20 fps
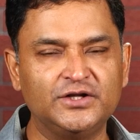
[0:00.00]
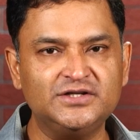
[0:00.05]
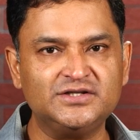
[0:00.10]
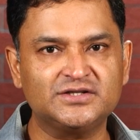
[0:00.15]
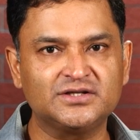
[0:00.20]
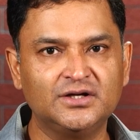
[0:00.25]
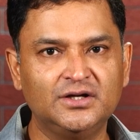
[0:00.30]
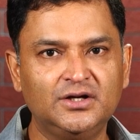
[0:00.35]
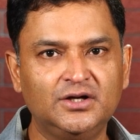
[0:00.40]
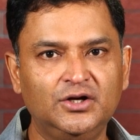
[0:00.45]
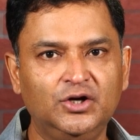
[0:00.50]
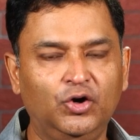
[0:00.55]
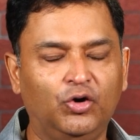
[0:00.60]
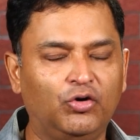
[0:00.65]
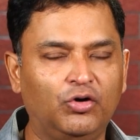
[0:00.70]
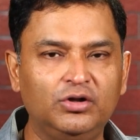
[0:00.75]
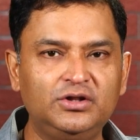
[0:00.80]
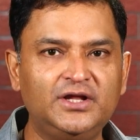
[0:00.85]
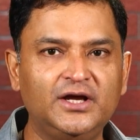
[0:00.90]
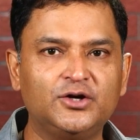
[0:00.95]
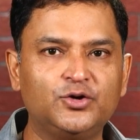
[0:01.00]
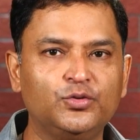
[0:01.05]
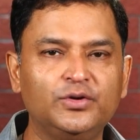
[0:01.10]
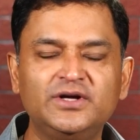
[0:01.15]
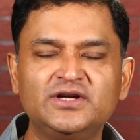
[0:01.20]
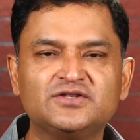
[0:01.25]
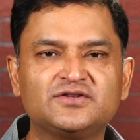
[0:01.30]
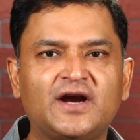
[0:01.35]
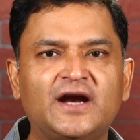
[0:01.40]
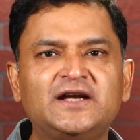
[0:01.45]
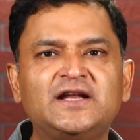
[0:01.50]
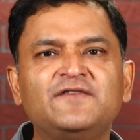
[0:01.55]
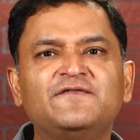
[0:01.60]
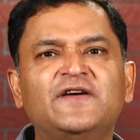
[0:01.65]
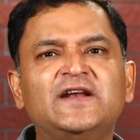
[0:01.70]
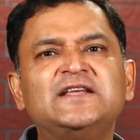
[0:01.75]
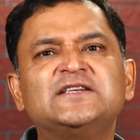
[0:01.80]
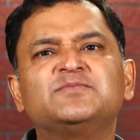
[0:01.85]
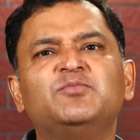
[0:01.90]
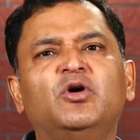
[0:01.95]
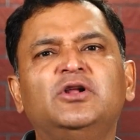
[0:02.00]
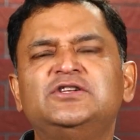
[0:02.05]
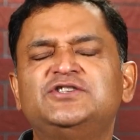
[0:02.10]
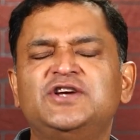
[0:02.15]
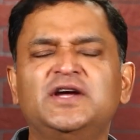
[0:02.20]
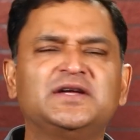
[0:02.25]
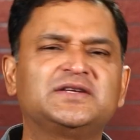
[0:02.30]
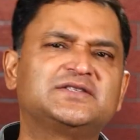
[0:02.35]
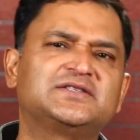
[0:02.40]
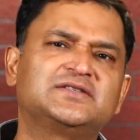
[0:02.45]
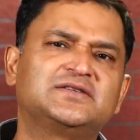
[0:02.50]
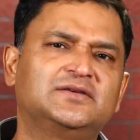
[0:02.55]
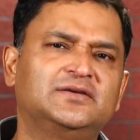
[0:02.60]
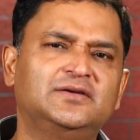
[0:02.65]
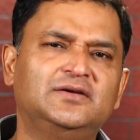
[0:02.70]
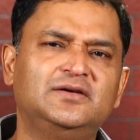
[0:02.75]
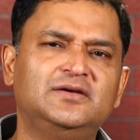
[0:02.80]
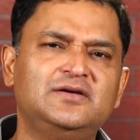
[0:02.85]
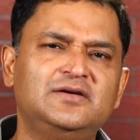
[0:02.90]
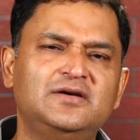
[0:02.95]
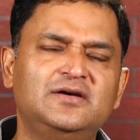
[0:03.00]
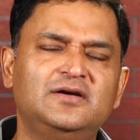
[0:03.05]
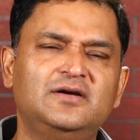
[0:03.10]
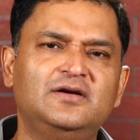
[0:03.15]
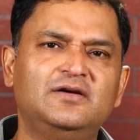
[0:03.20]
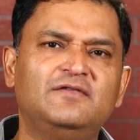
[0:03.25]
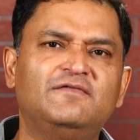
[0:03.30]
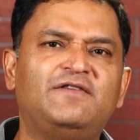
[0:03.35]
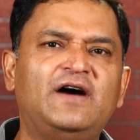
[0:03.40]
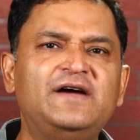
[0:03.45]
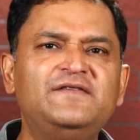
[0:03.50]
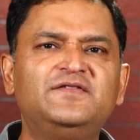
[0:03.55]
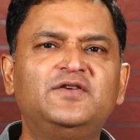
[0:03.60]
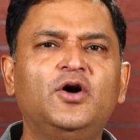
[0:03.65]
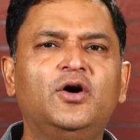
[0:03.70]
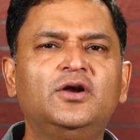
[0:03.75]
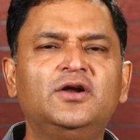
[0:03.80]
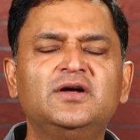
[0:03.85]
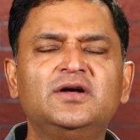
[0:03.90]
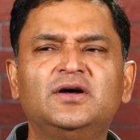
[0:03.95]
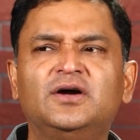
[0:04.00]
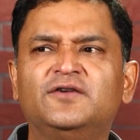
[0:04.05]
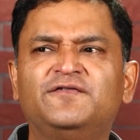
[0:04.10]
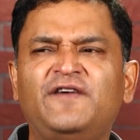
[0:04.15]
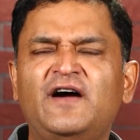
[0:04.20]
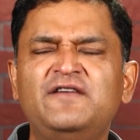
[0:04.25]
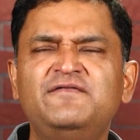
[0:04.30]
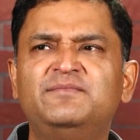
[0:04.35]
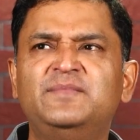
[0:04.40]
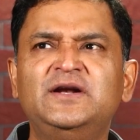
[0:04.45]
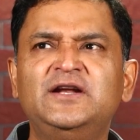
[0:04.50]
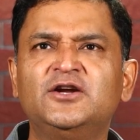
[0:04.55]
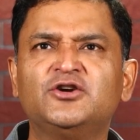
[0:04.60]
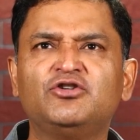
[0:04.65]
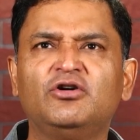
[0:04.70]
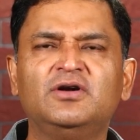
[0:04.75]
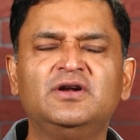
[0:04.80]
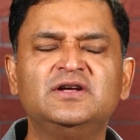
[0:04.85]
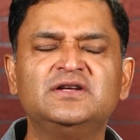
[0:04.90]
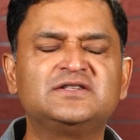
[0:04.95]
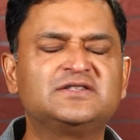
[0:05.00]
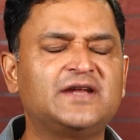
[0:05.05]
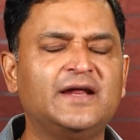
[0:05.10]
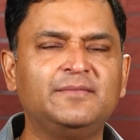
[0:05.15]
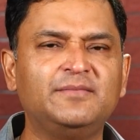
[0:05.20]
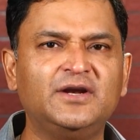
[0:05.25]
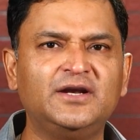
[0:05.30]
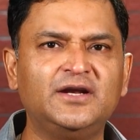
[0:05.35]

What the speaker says: this. All they're doing is writing very small checks. $5 billion, $10